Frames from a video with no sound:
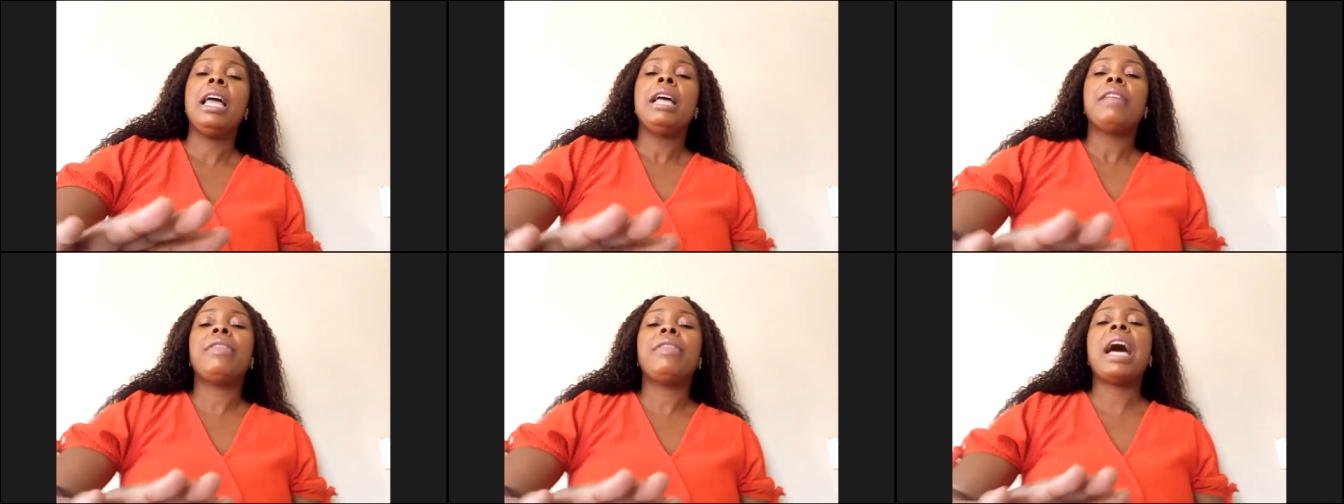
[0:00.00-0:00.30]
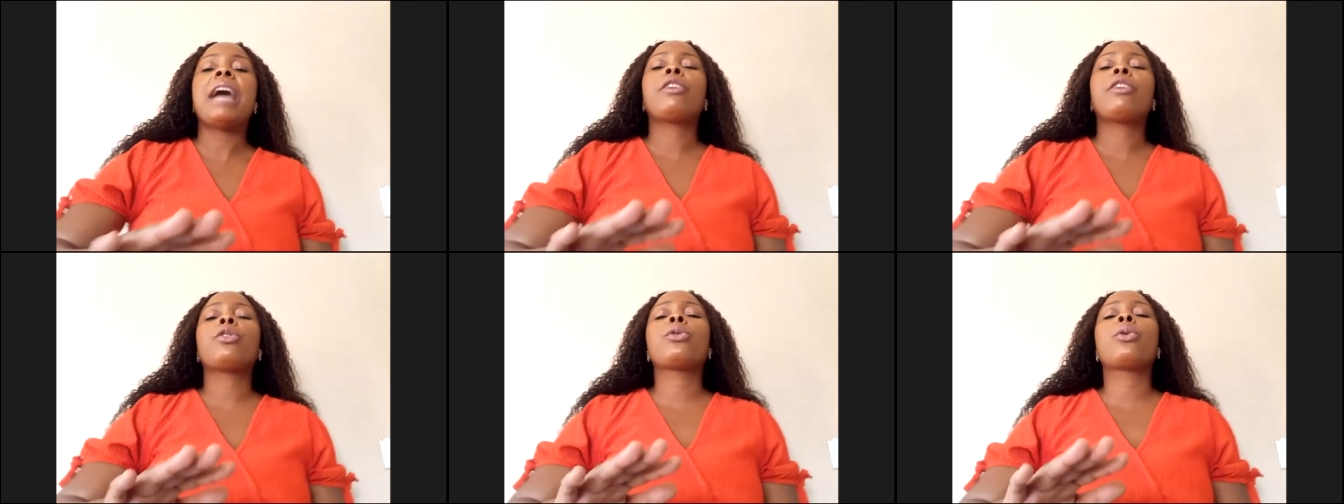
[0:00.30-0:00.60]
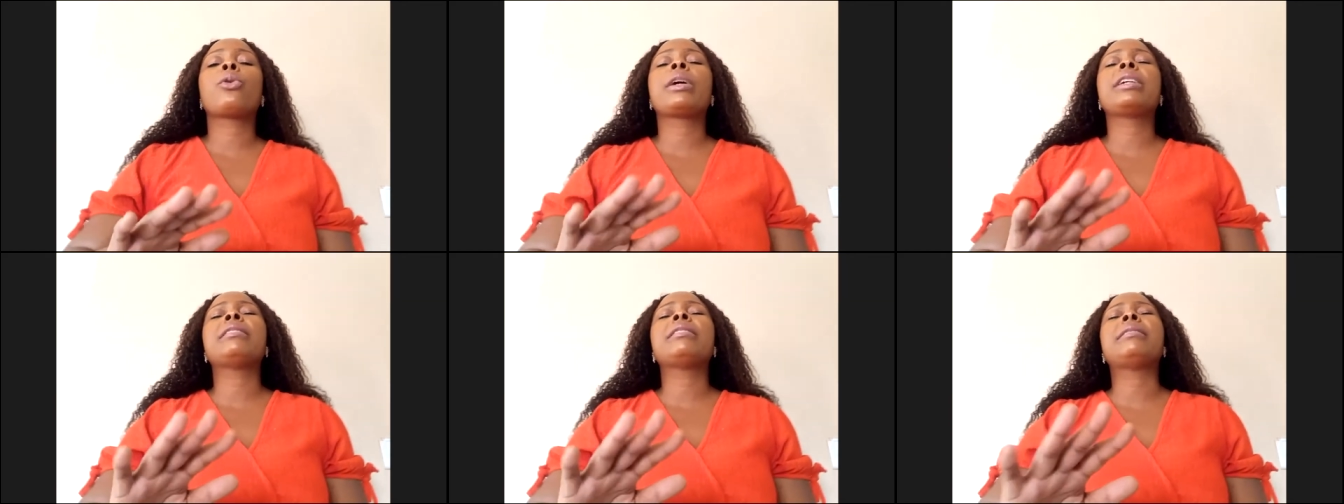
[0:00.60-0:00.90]
The
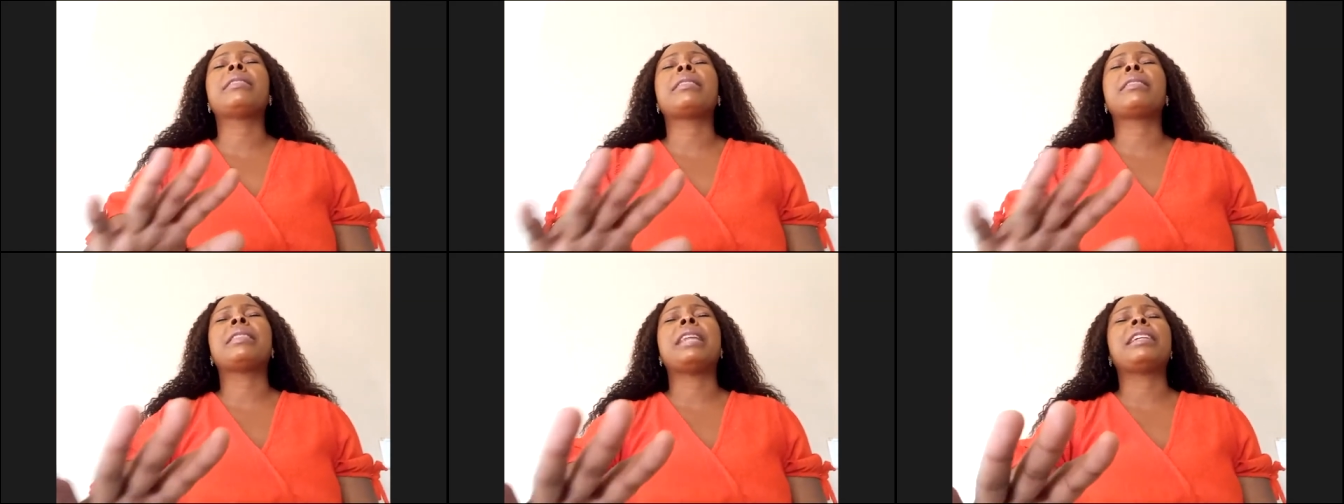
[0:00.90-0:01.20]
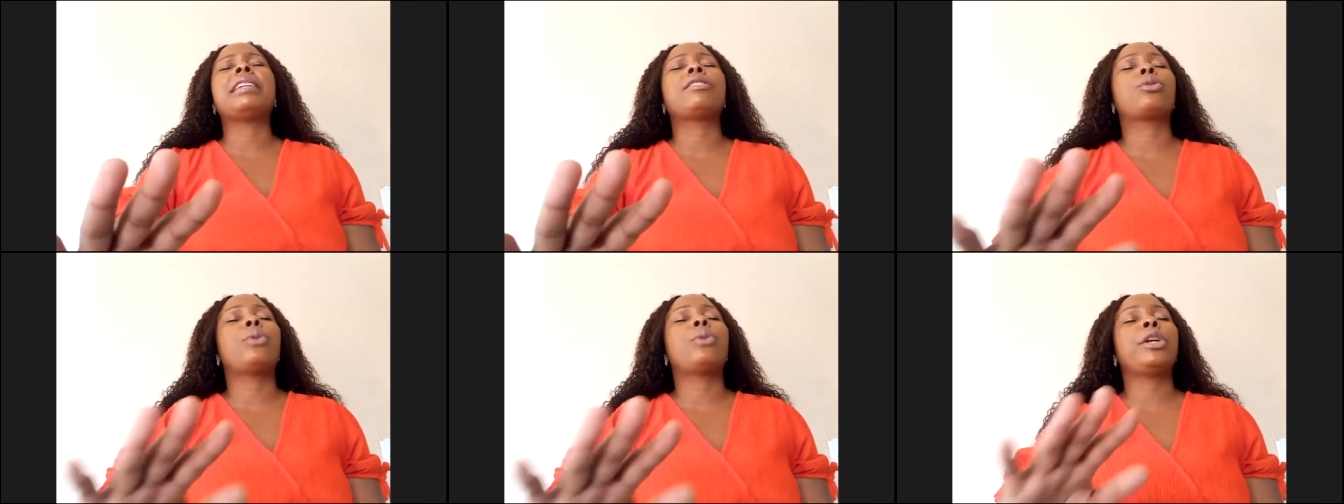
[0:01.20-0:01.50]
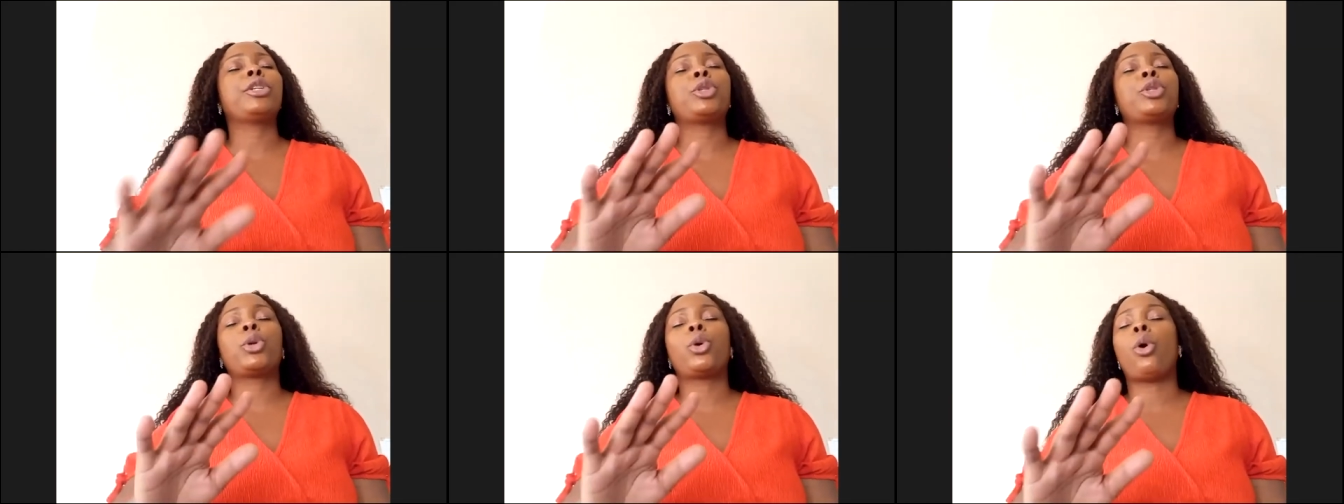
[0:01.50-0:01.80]
anointing that is
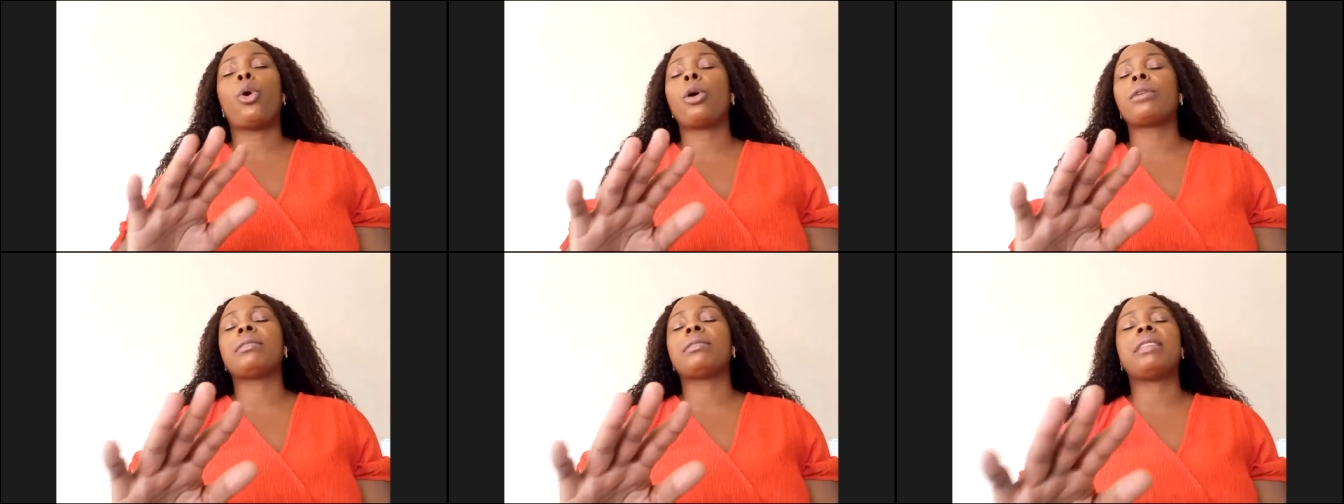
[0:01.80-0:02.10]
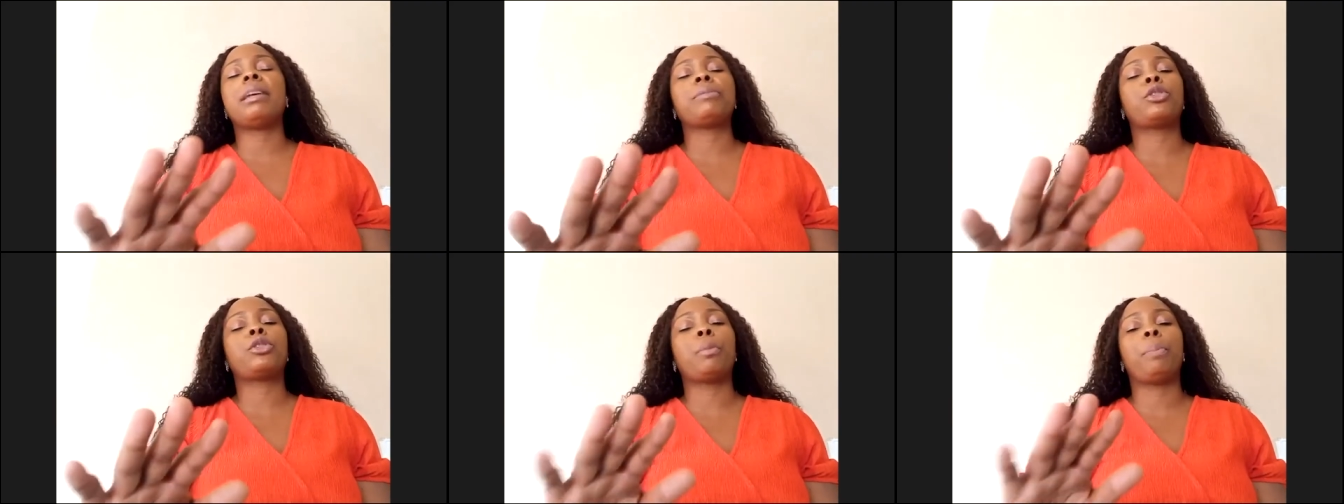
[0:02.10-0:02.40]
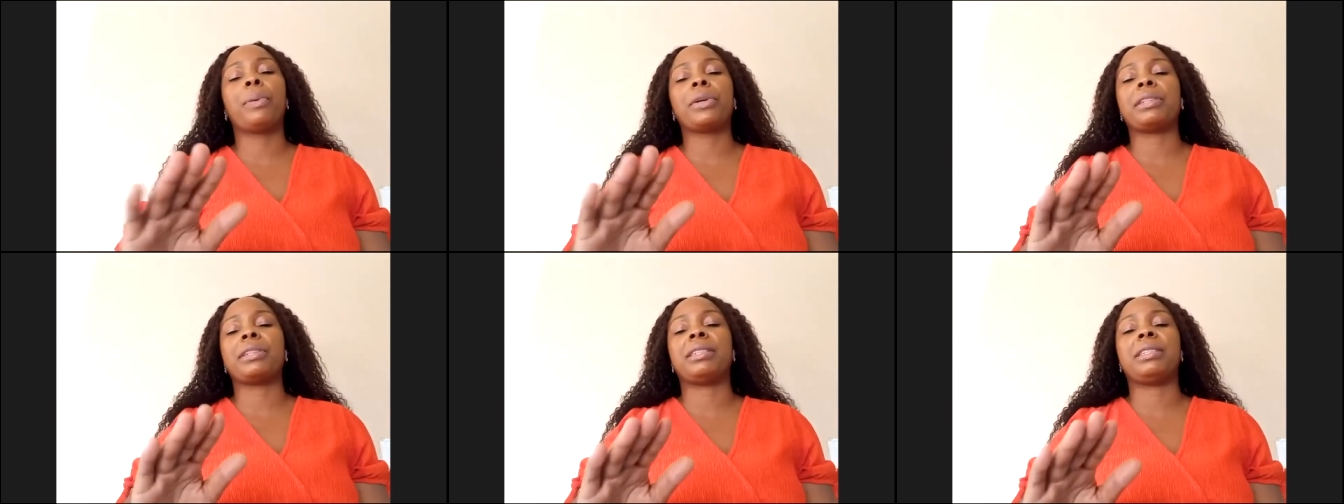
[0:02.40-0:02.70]
going to cause them to
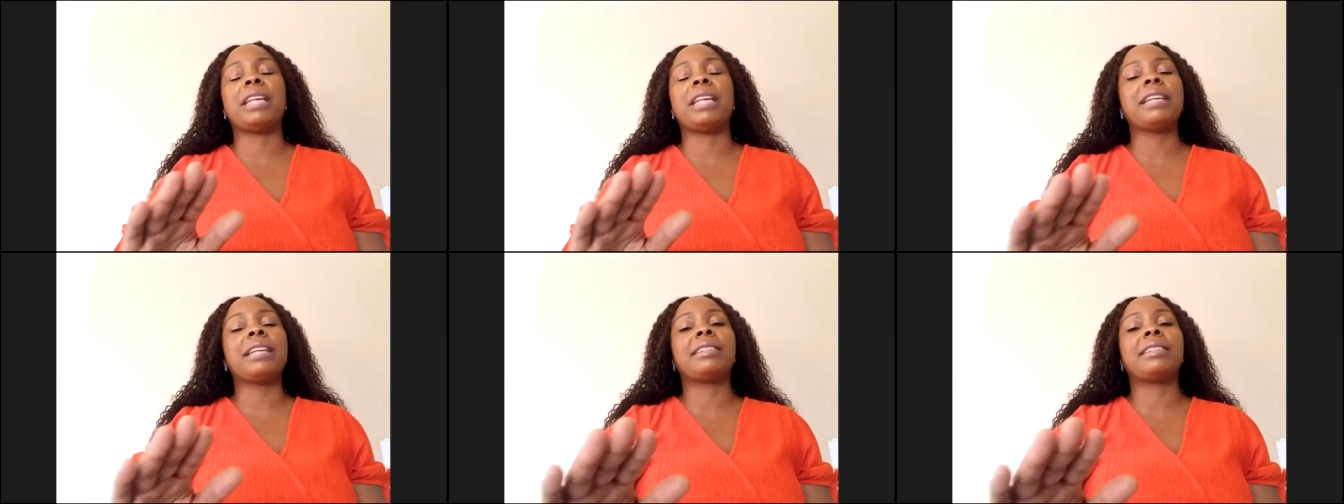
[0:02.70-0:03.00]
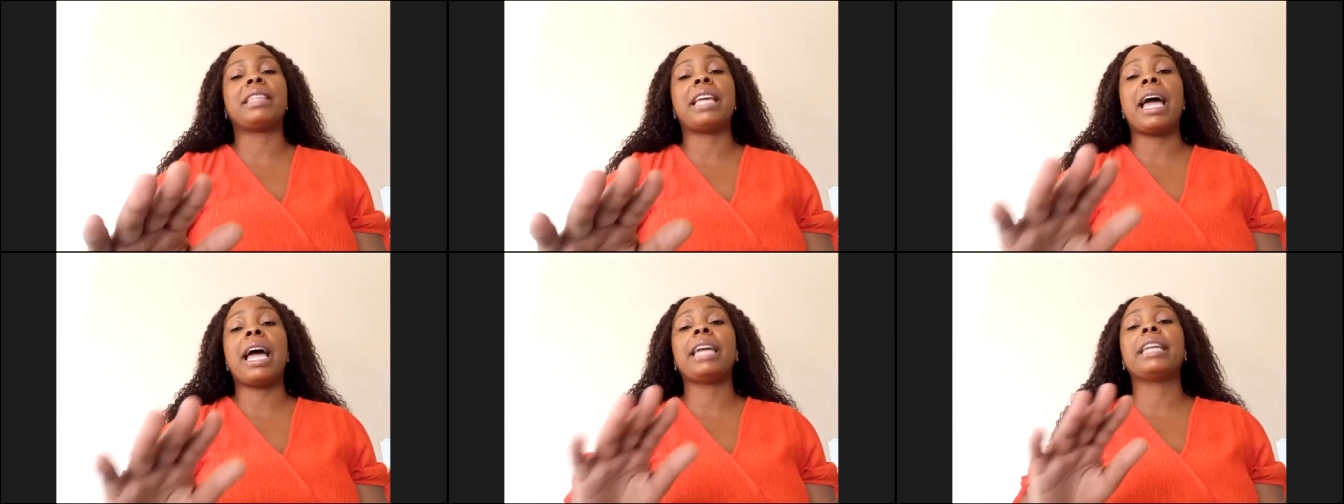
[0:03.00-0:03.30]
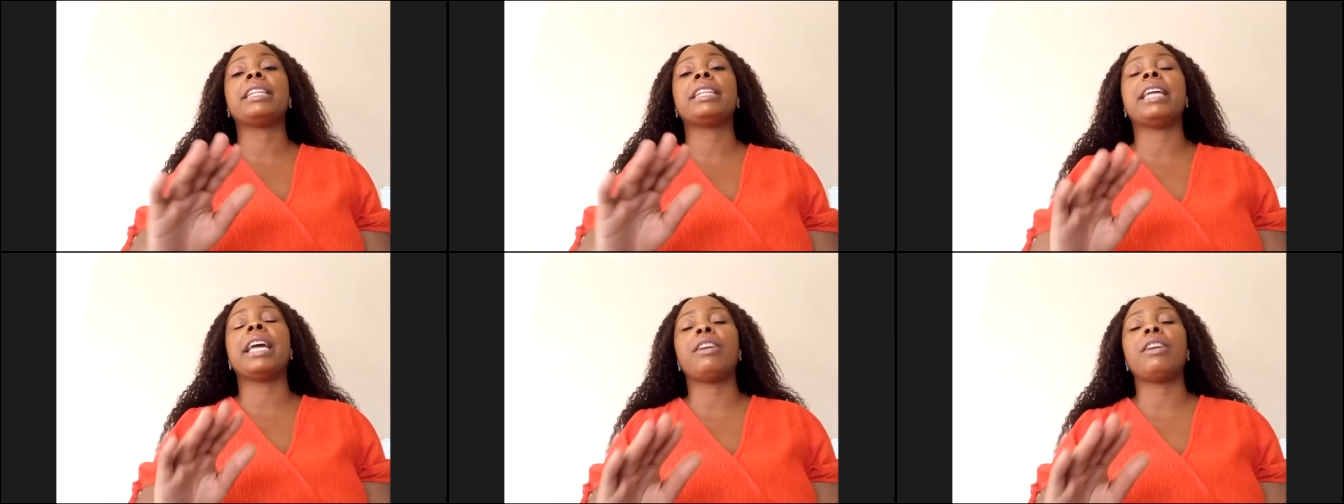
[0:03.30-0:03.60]
possess their
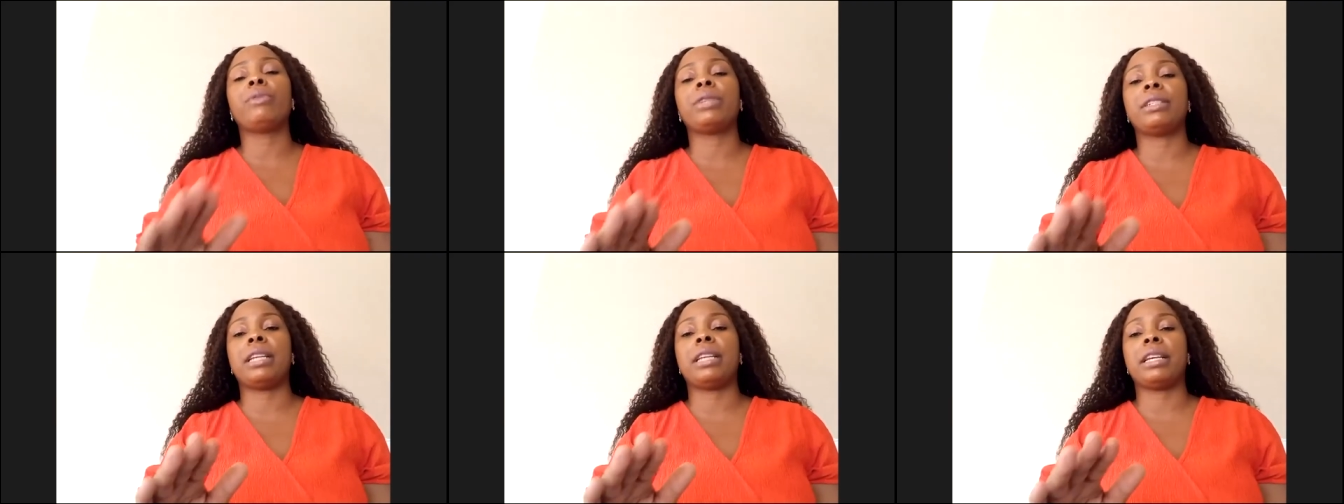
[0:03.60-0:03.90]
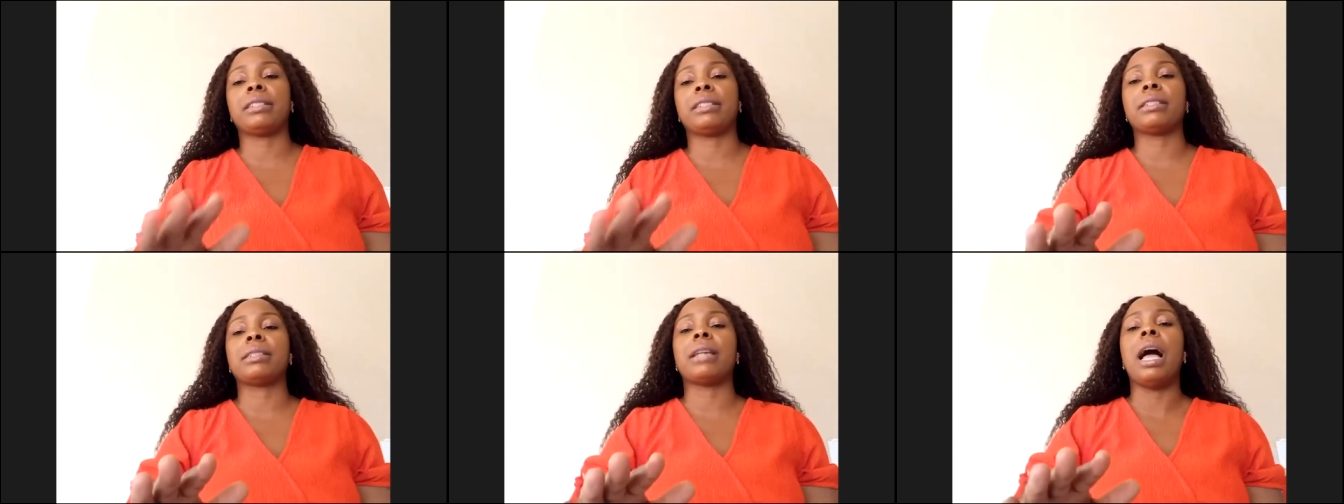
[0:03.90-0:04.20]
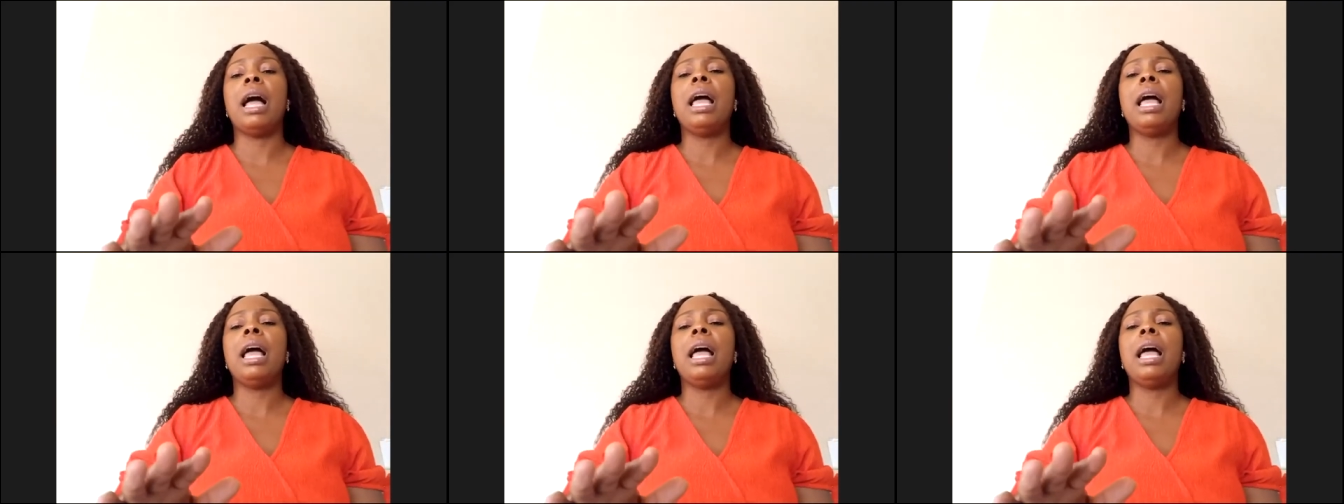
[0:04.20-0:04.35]
inheritance.